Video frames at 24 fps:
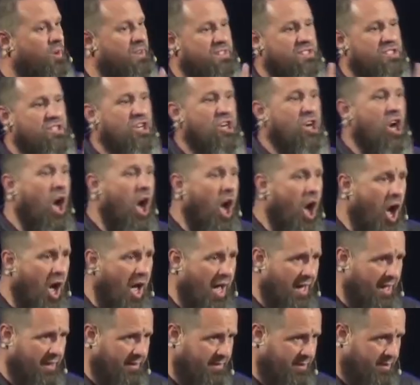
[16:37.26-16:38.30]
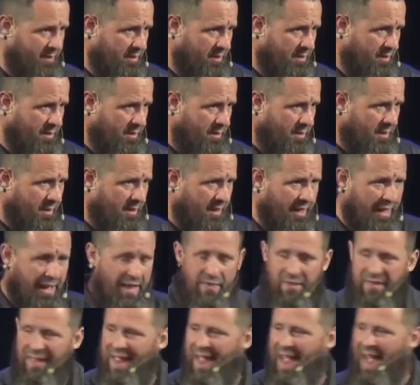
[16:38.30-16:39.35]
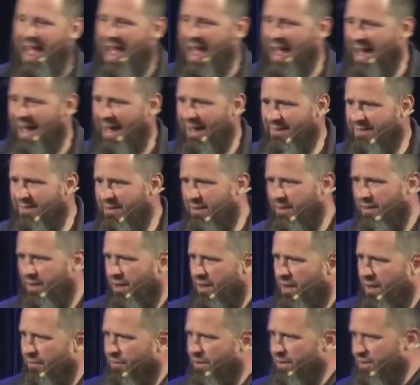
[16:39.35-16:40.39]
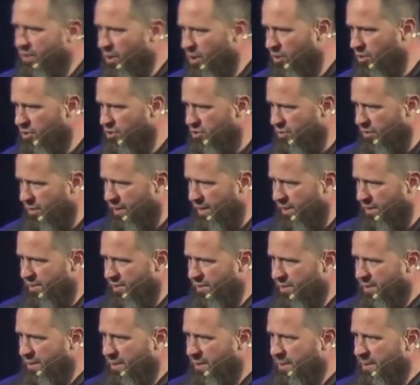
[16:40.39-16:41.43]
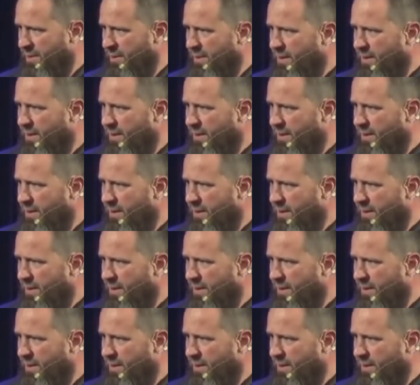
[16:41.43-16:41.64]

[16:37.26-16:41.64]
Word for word: who was caught in the act of adultery.